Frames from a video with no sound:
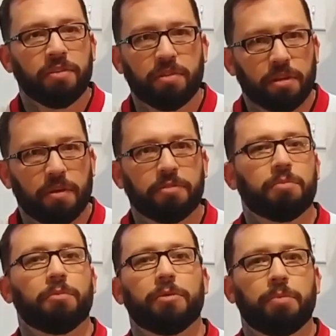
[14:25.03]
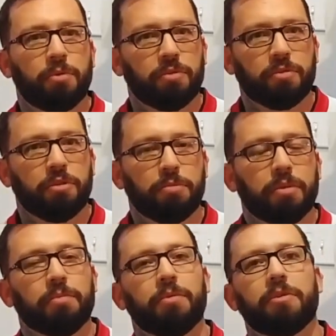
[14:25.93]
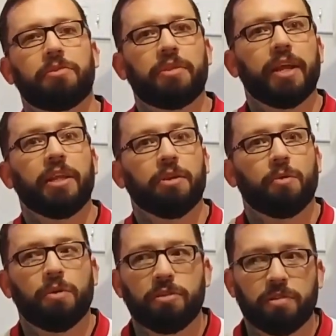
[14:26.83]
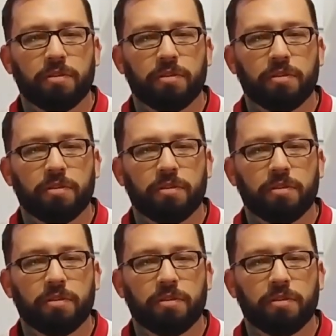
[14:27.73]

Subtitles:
send off some ripples, a little bit steady noise,